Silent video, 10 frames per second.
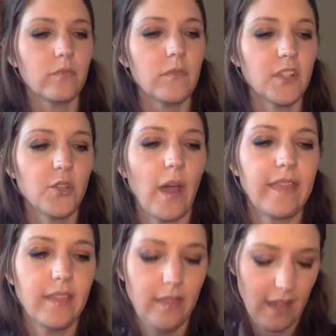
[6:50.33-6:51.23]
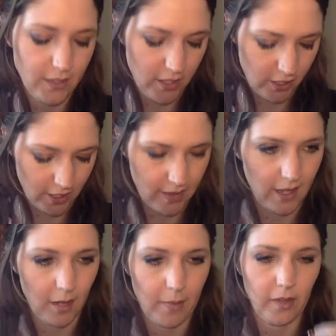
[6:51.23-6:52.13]
So that's the good
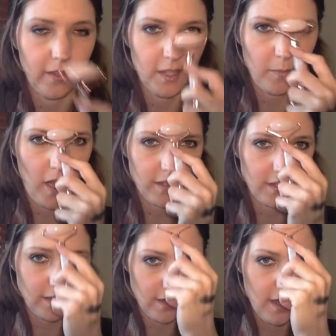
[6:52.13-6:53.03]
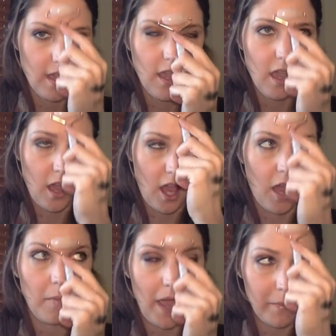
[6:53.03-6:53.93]
thing about these boxes.
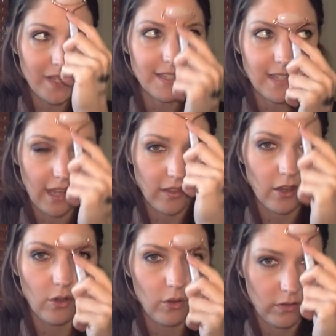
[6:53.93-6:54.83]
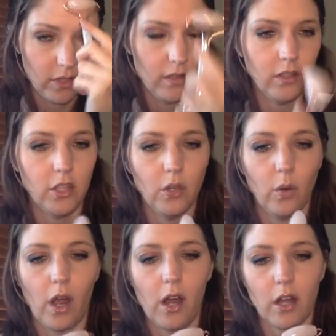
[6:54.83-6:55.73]
I must say though, you
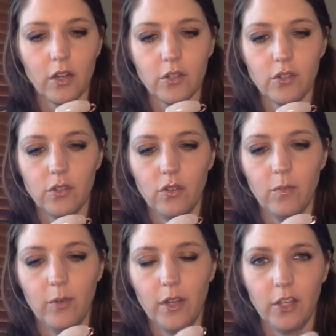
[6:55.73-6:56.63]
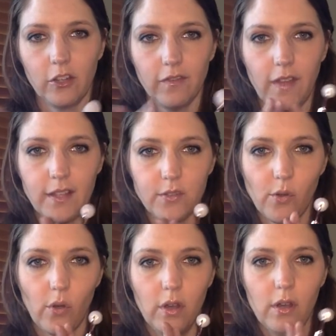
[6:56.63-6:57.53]
are to put your face
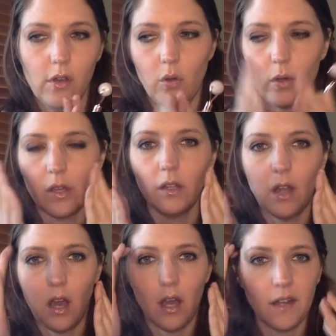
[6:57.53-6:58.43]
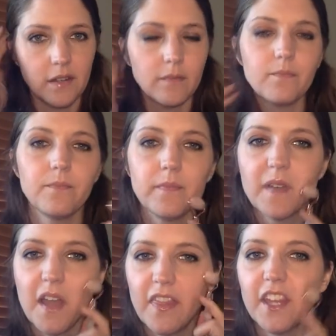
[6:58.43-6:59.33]
oil on
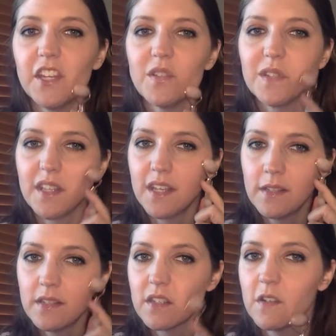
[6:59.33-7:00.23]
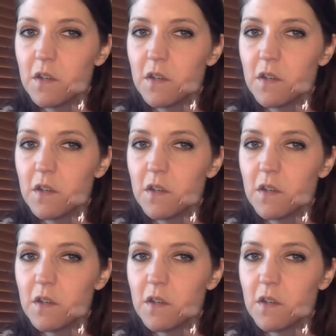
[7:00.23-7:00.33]
and then use this.